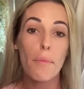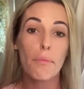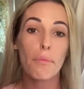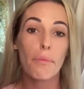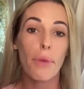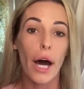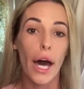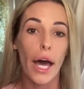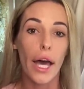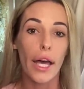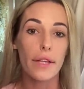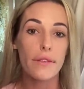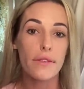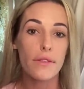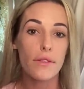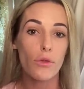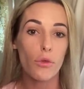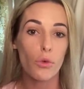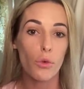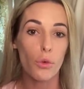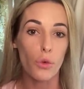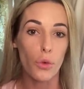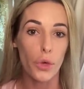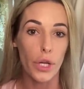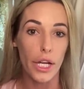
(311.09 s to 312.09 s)
But
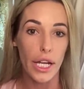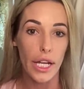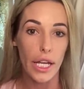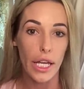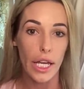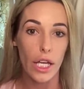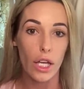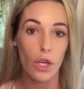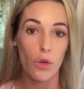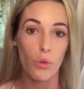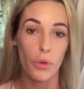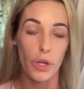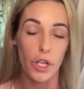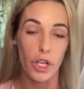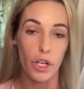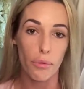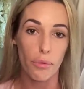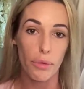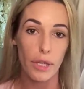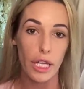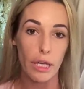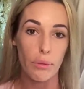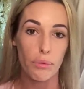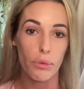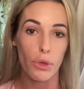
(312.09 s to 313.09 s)
reading real
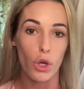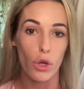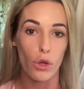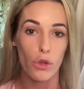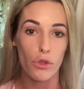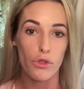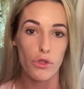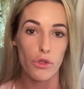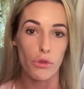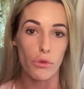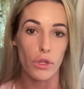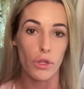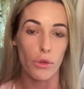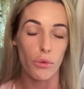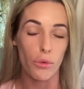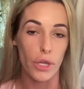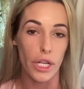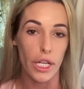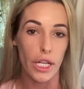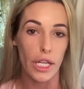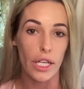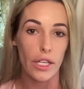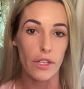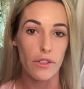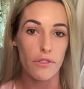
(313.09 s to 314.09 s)
people, doing
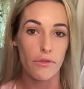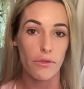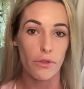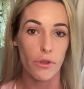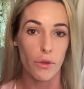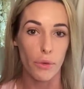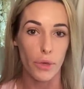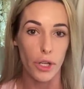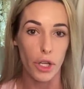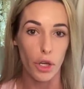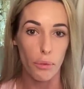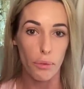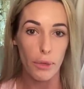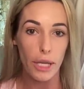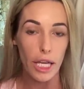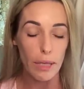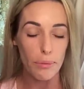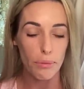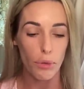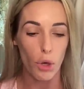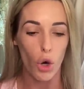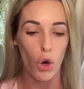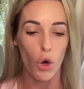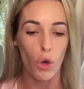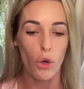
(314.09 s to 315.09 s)
readings for real
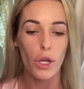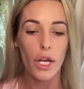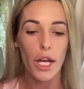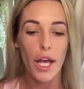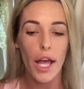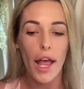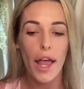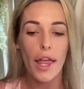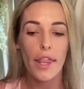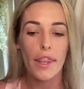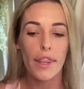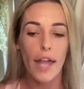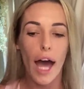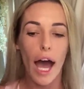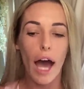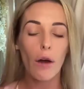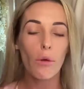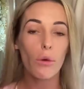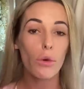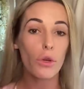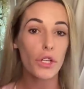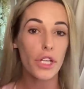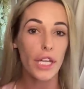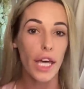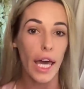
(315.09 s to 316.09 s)
people, that
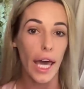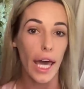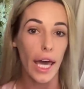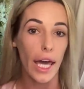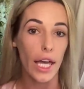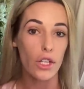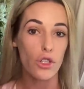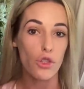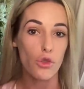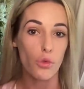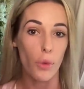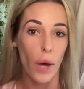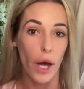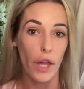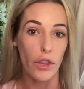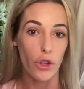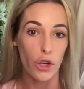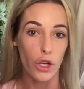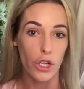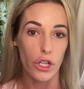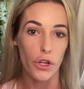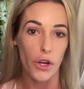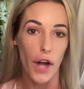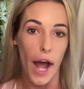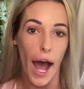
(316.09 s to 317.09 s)
will gauge whether
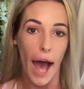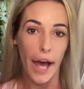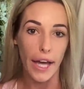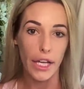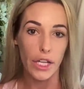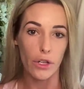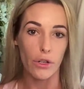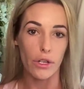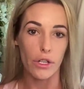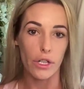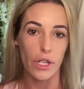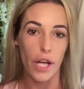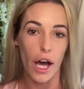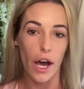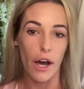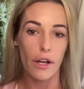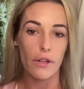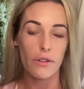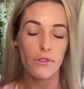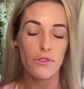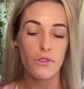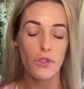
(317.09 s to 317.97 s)
you're accurate or not.